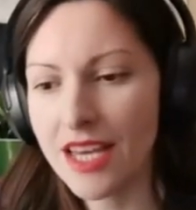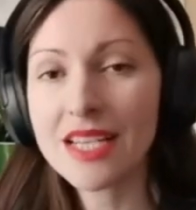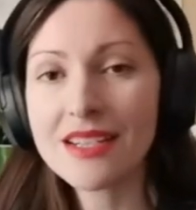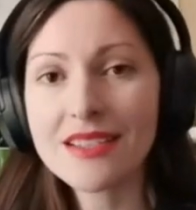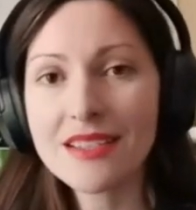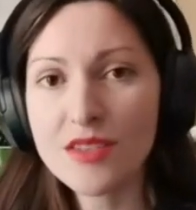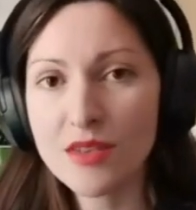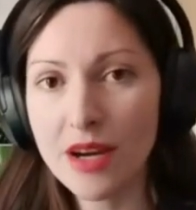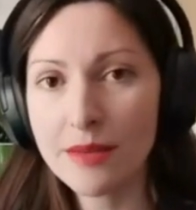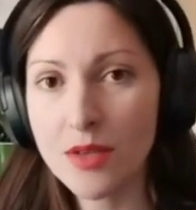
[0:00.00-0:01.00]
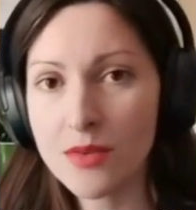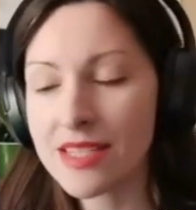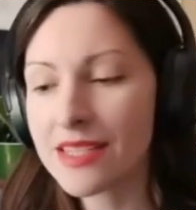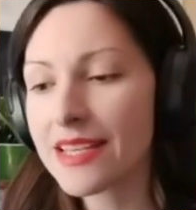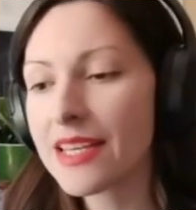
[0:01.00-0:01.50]
It is described
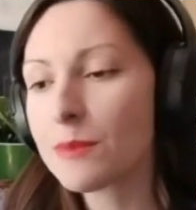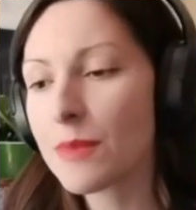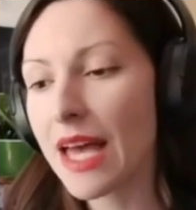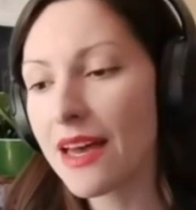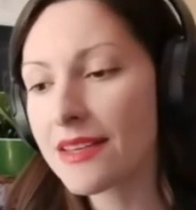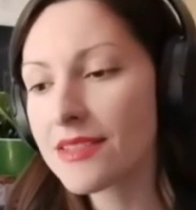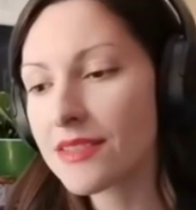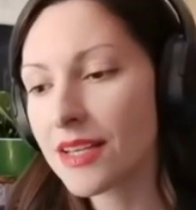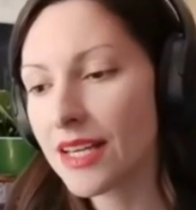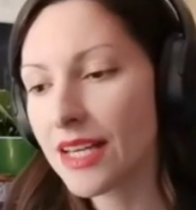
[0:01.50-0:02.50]
on Steam as